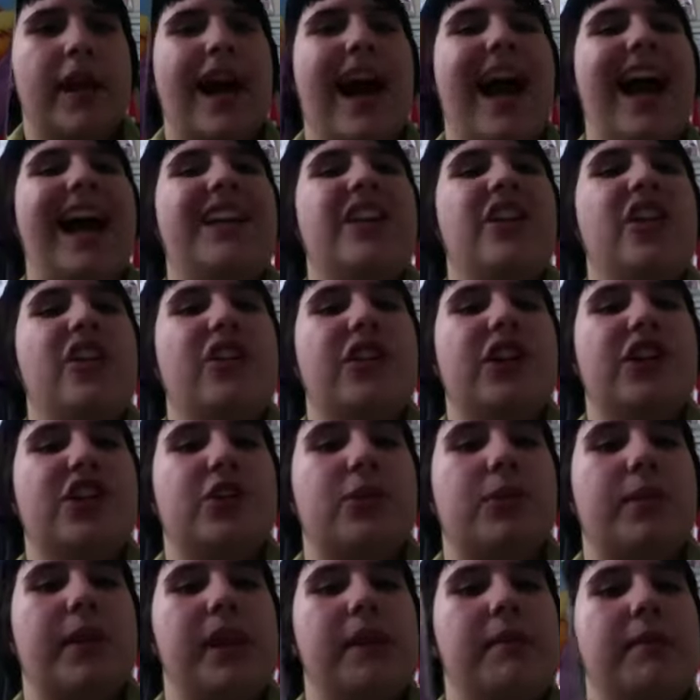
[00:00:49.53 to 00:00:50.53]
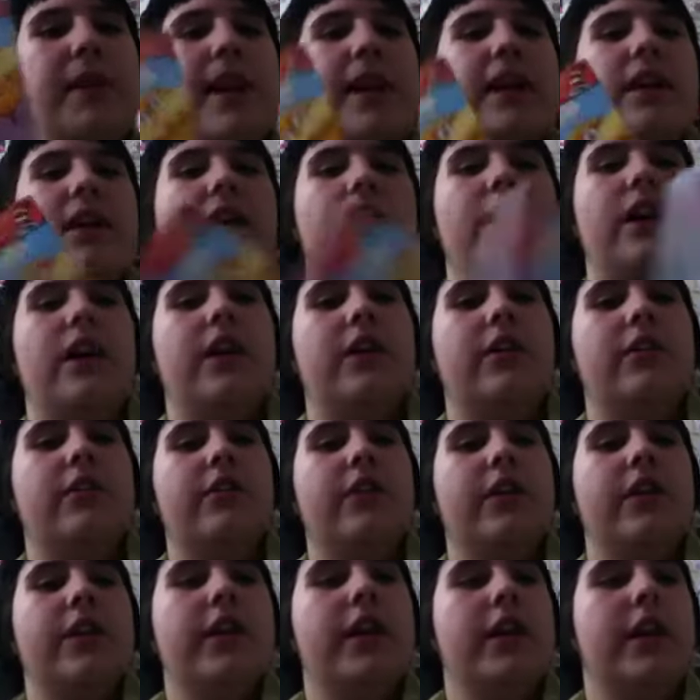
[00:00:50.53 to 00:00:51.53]
I know there's a remake
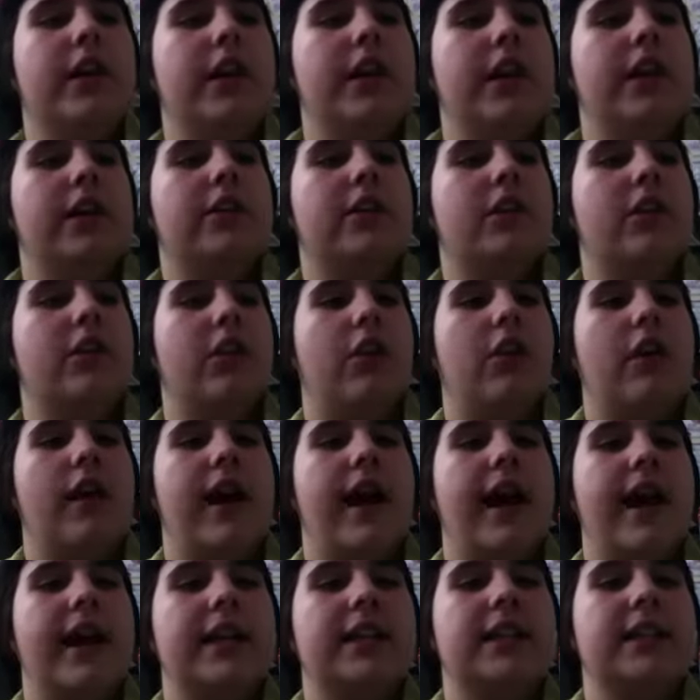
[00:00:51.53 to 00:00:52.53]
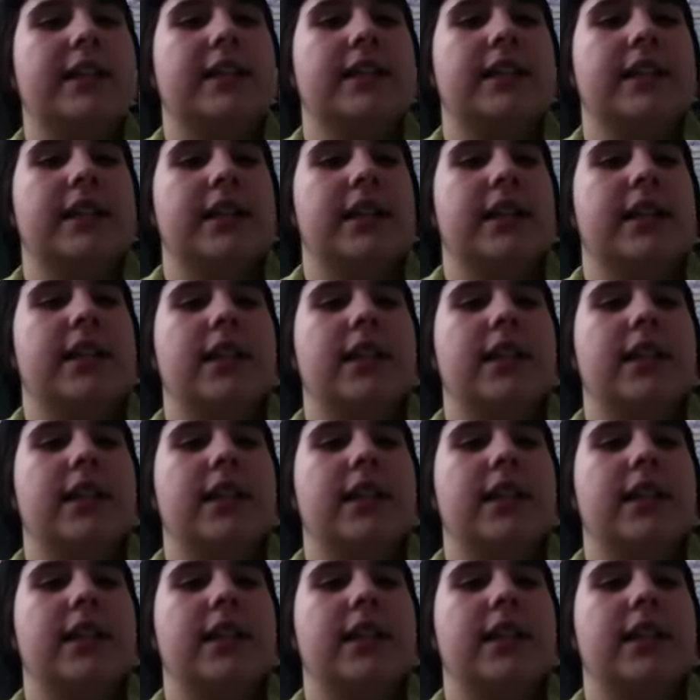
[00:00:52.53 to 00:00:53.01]
of The Lorax,